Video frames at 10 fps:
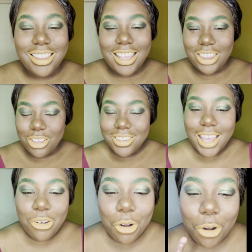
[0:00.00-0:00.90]
Notice
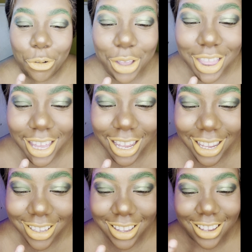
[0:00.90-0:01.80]
how orange it
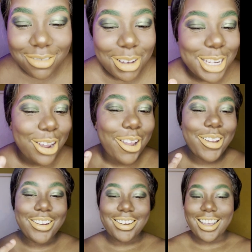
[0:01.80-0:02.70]
is. That's my
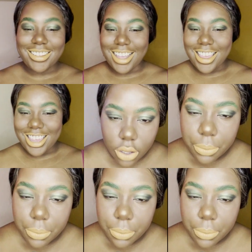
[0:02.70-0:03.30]
tone. That's actually...